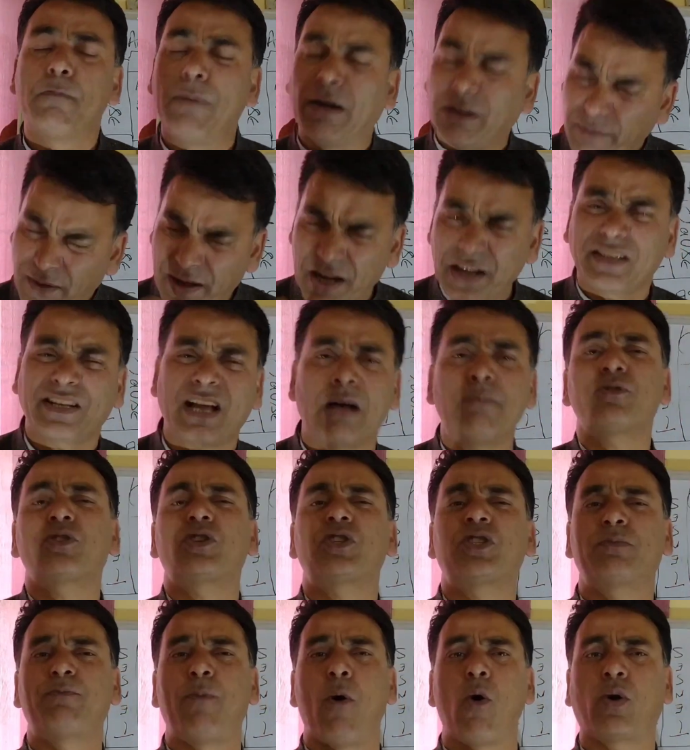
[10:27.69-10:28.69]
But when it
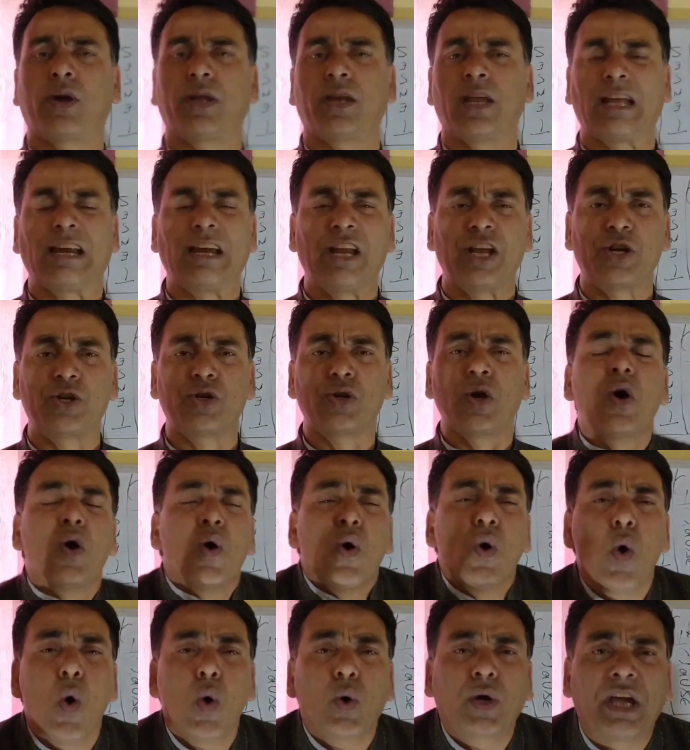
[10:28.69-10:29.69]
comes to spoken English,
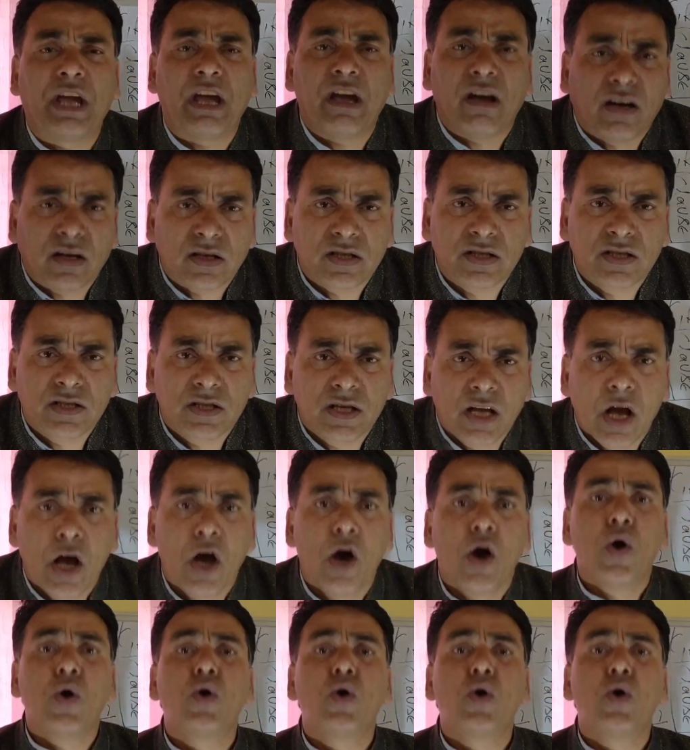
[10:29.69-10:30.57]
who cares?